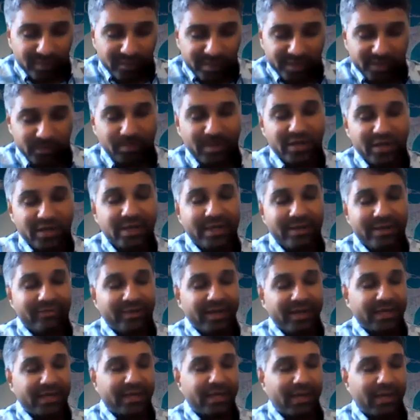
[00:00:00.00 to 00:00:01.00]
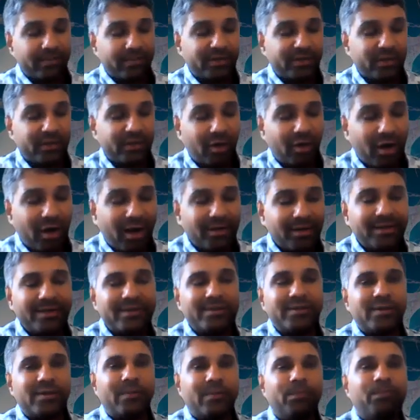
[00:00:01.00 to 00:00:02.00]
especially when it comes to
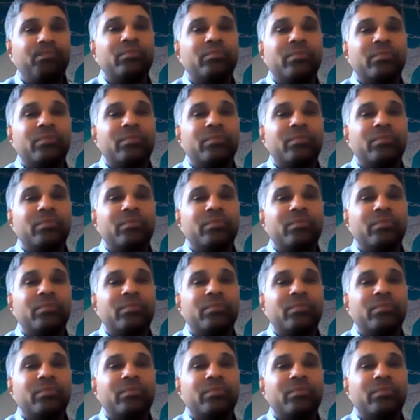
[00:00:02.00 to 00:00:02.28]
autism.